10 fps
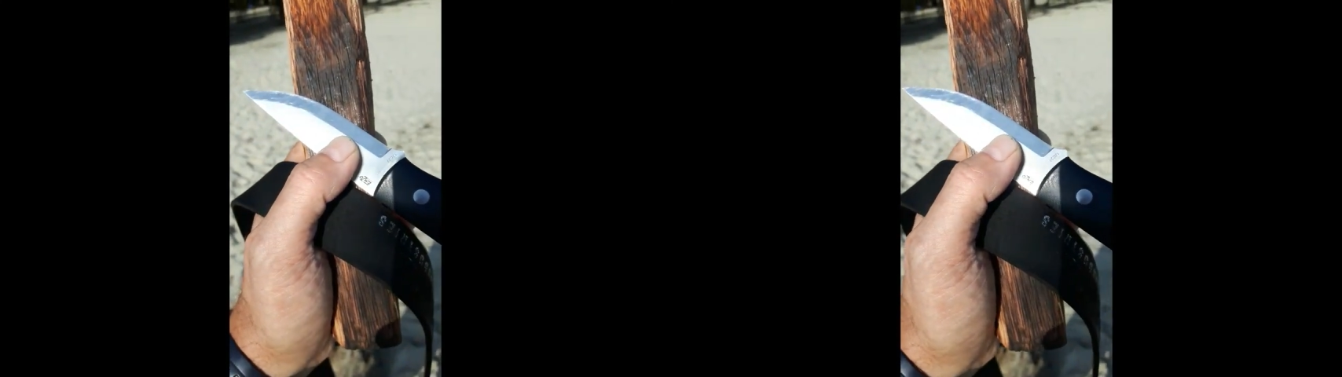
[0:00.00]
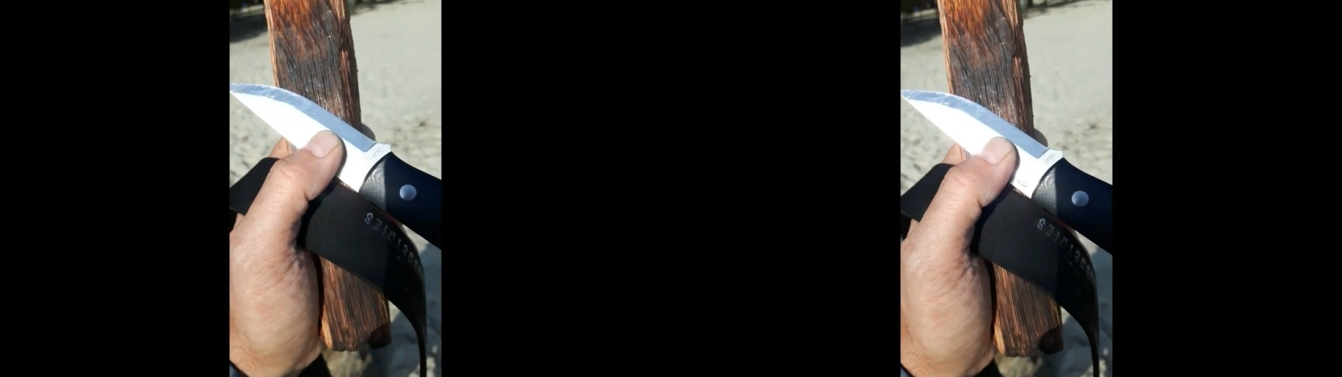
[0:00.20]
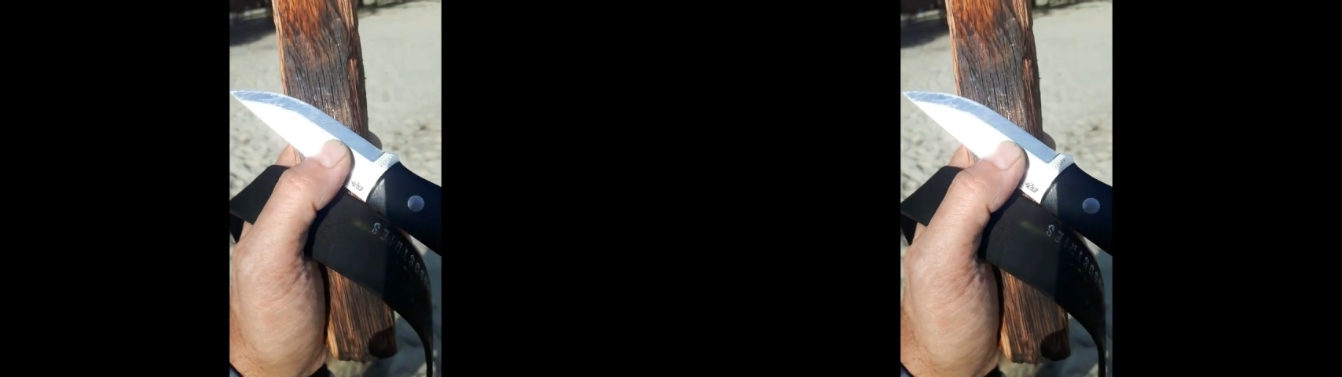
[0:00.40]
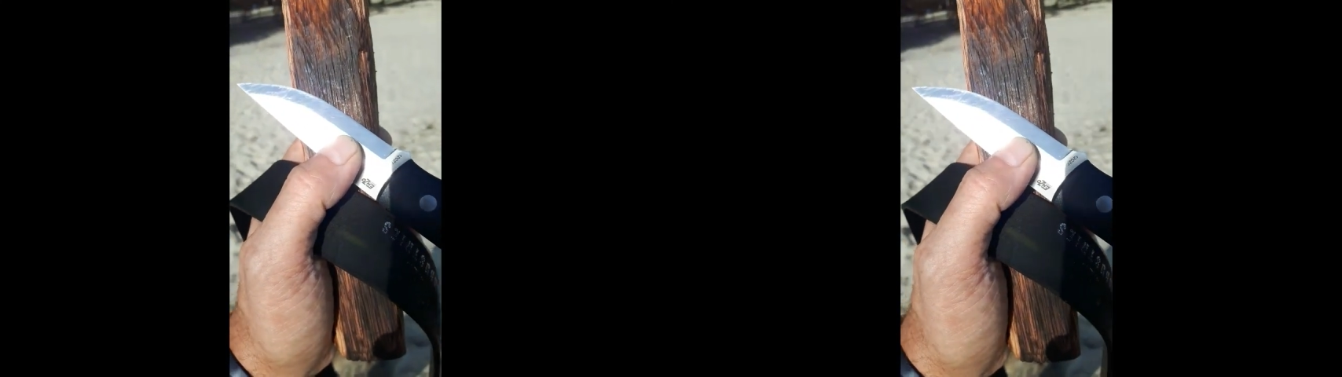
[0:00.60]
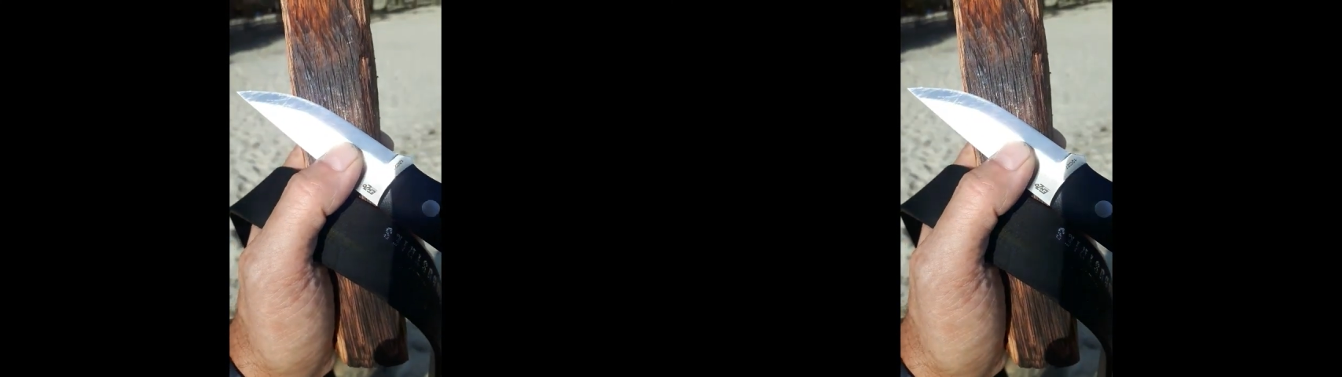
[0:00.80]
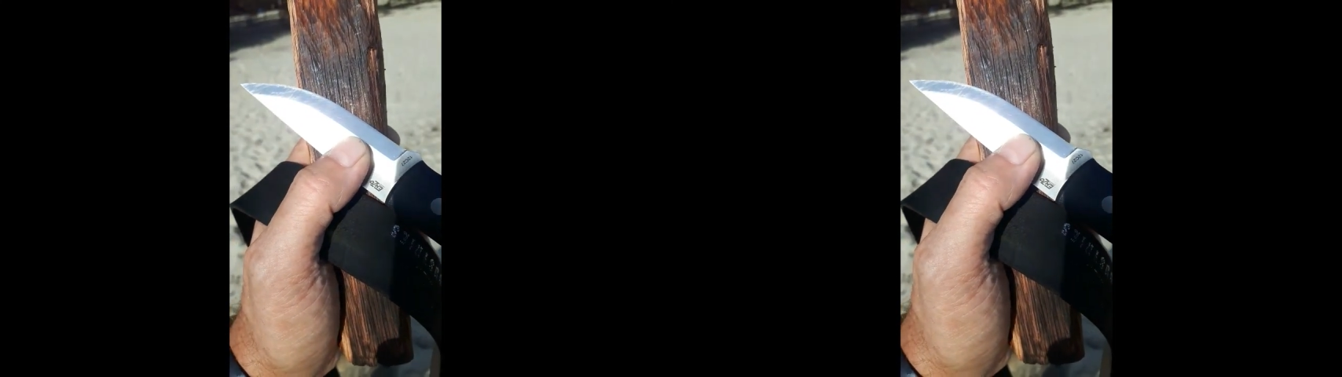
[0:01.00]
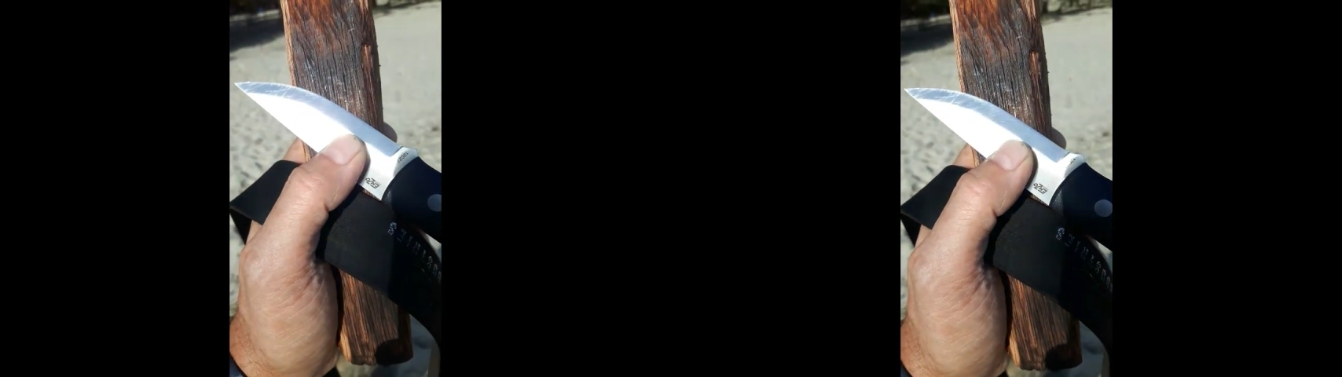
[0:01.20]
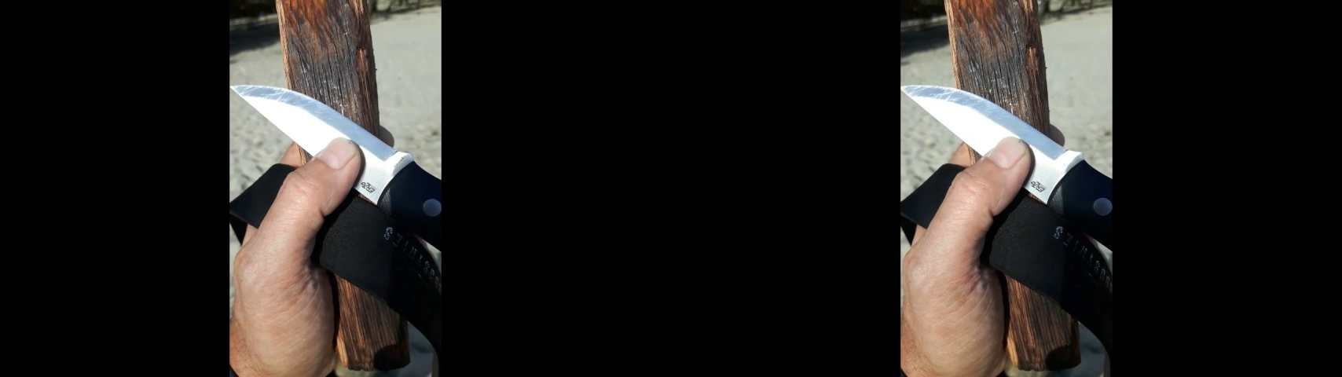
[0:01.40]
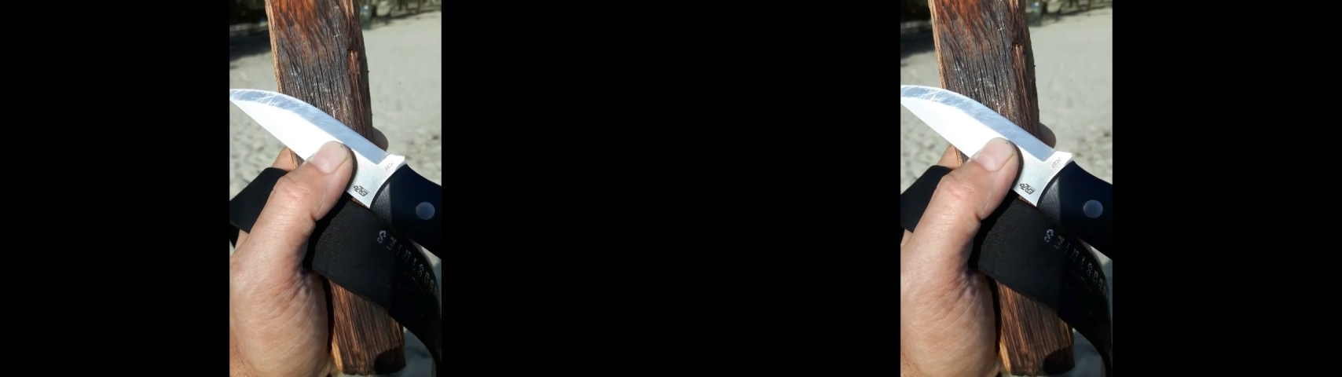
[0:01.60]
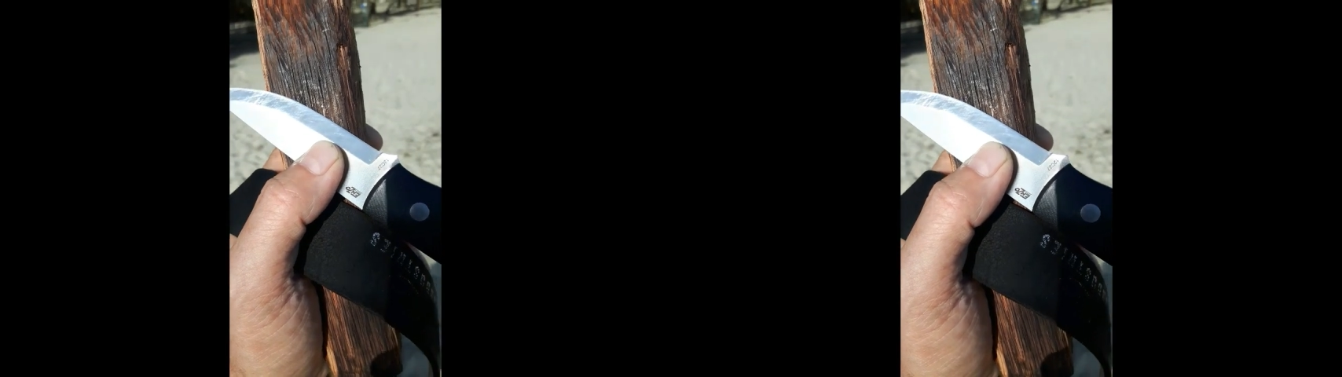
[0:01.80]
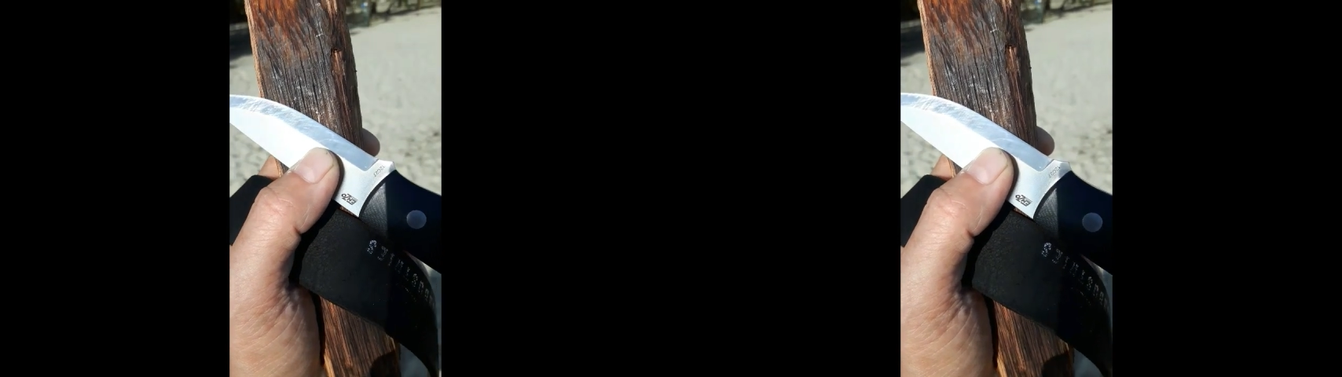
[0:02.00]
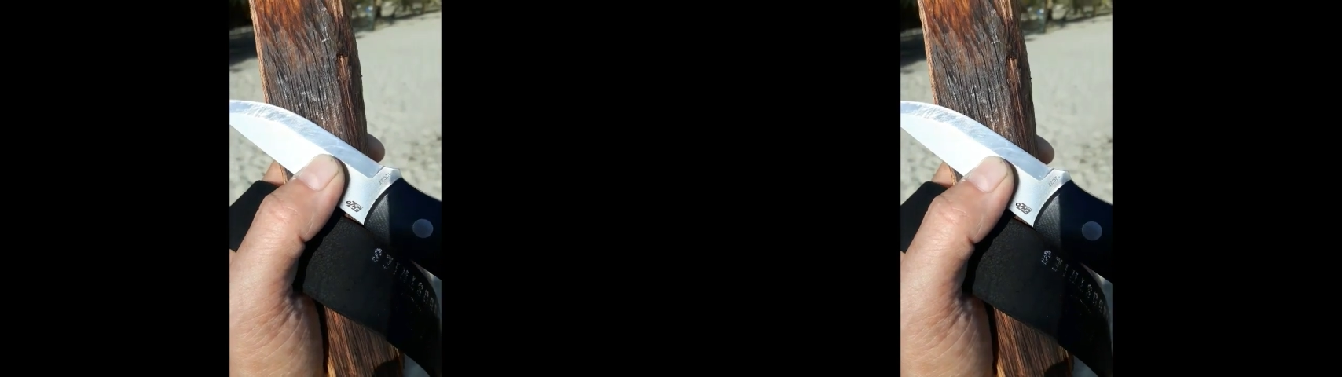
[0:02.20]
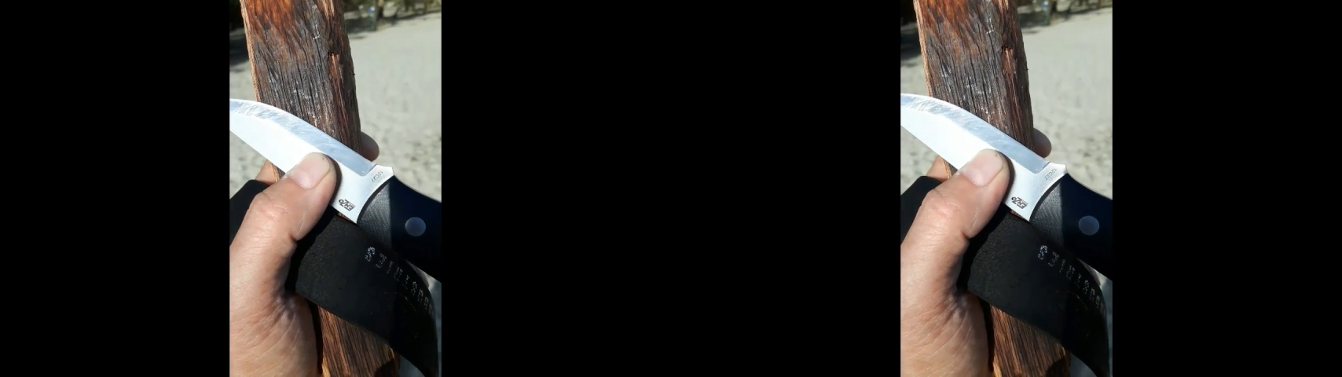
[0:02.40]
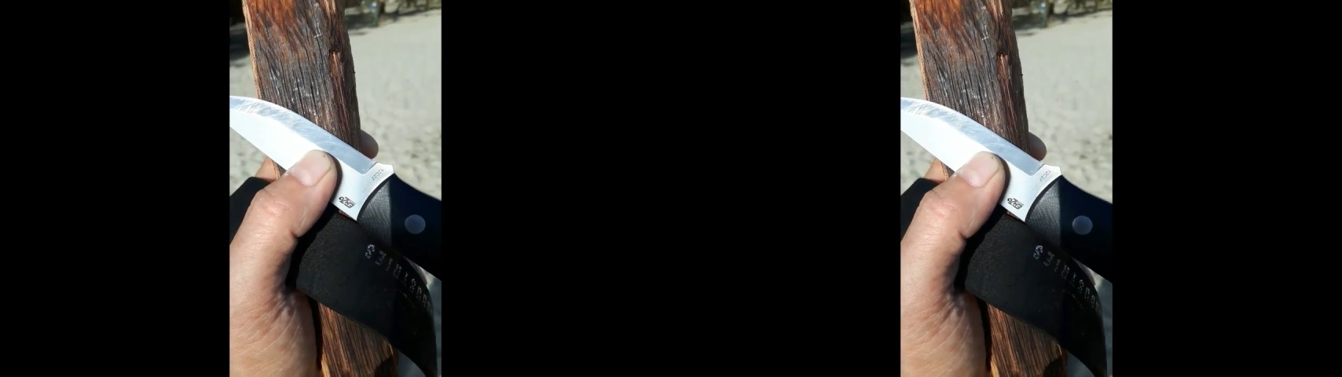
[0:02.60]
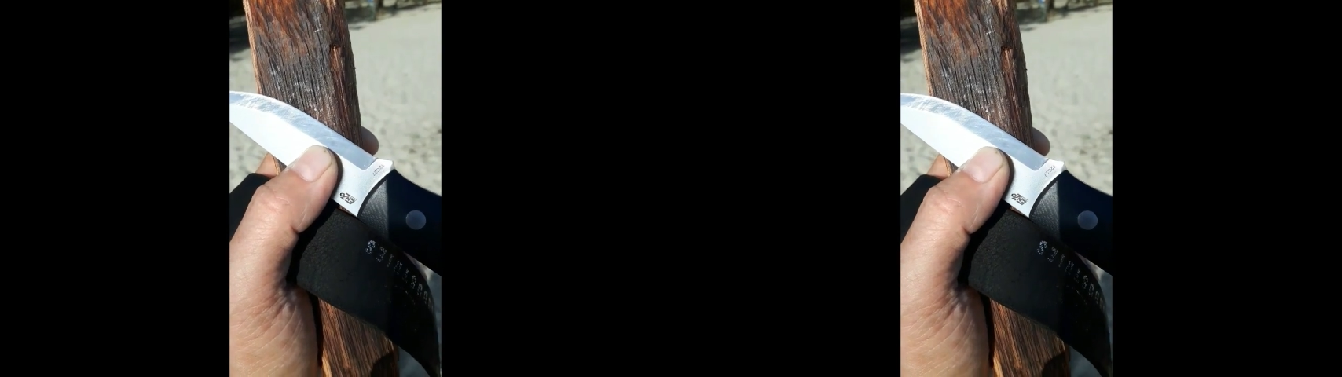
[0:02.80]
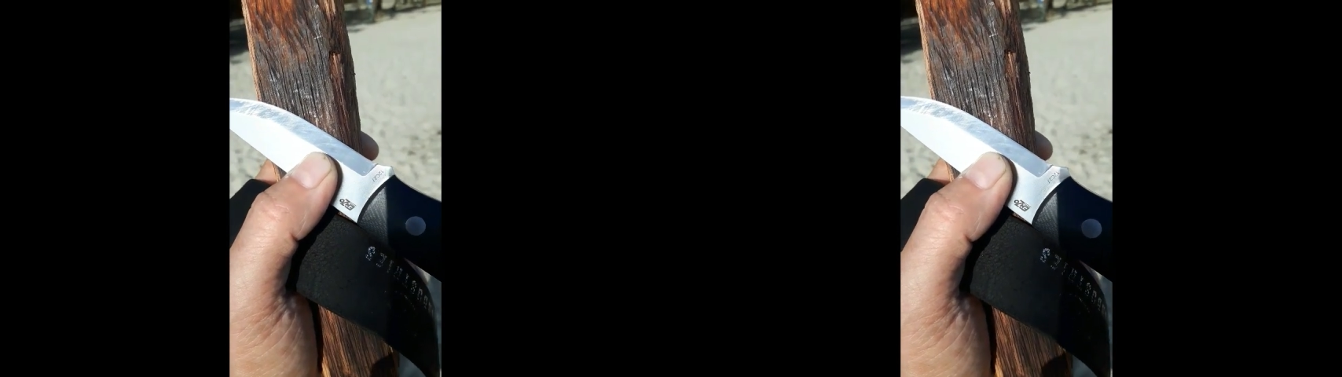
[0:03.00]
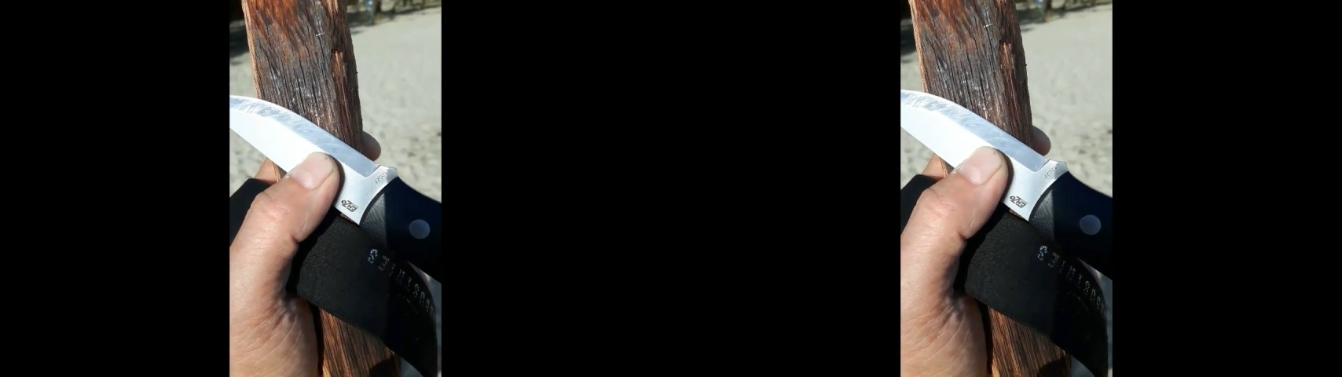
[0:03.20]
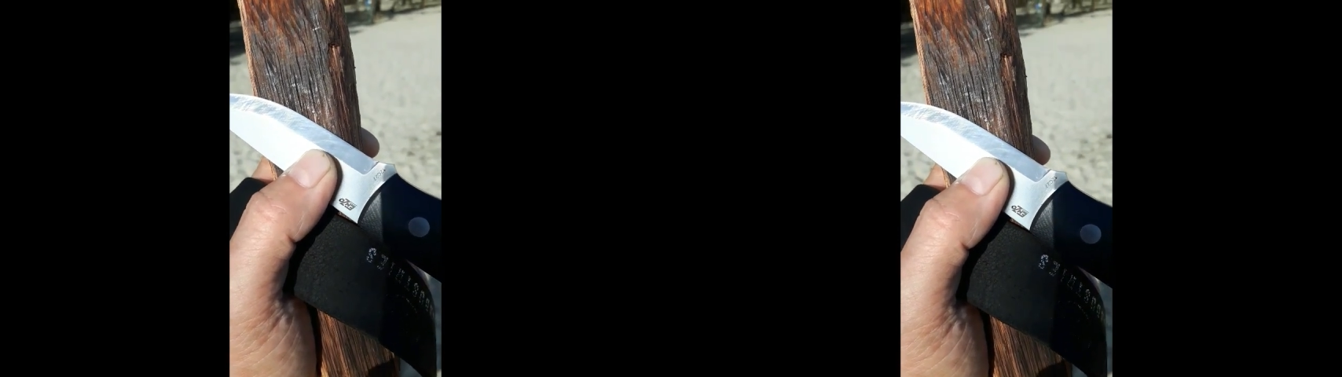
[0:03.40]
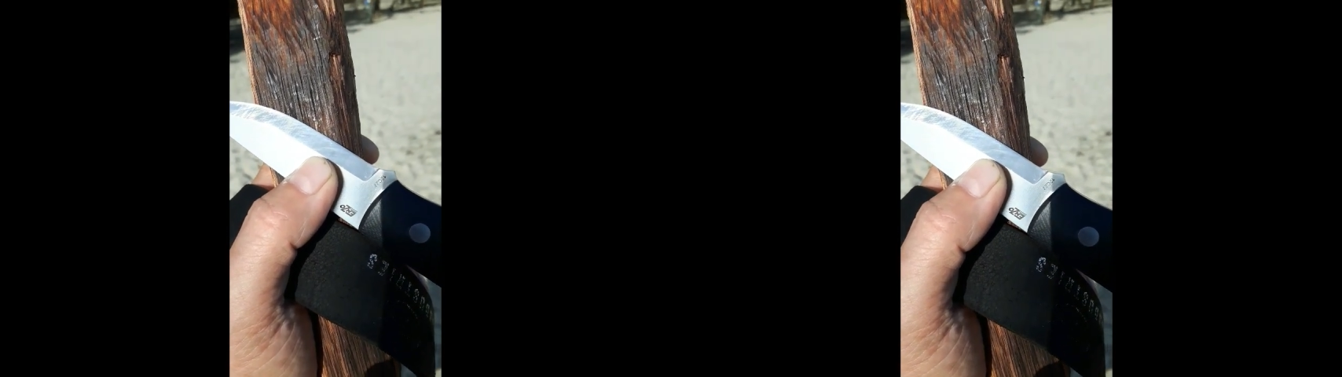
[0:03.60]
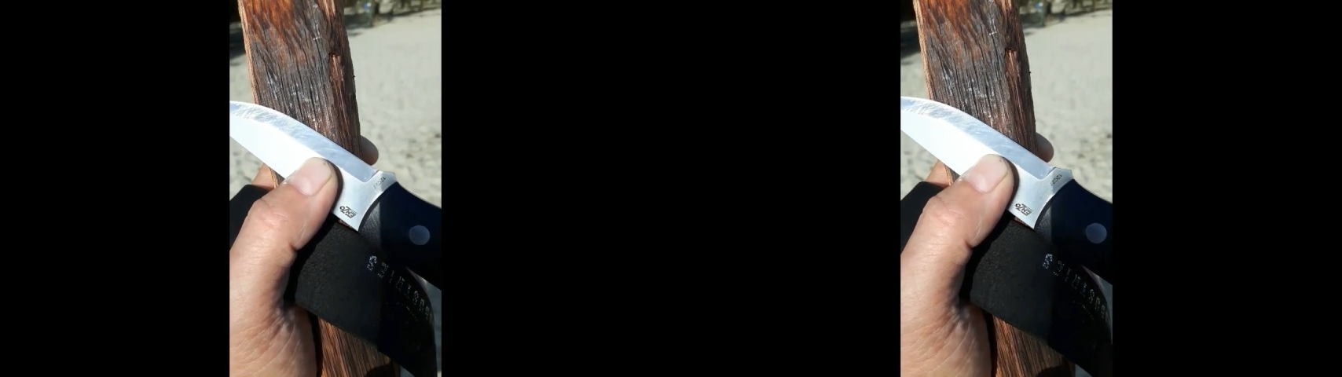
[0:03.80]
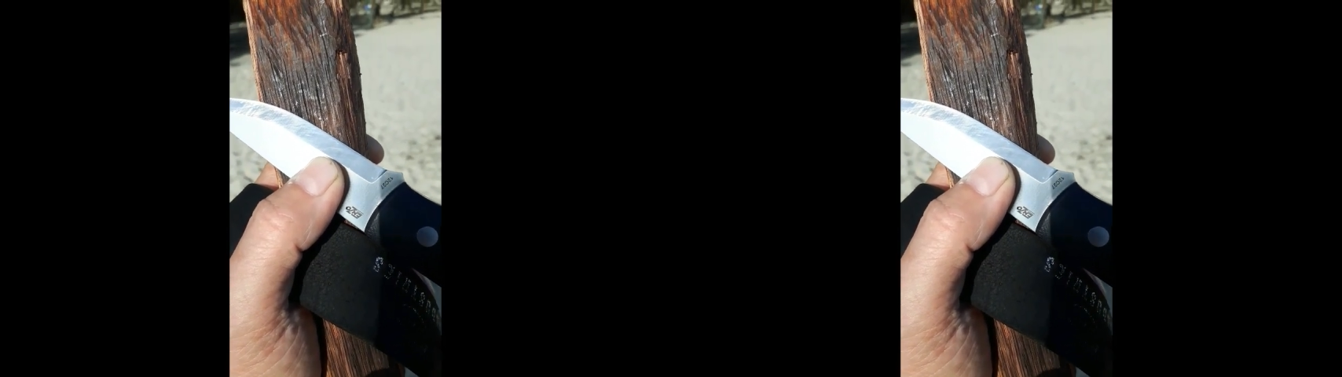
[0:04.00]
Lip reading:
Nobody's mouth can be seen.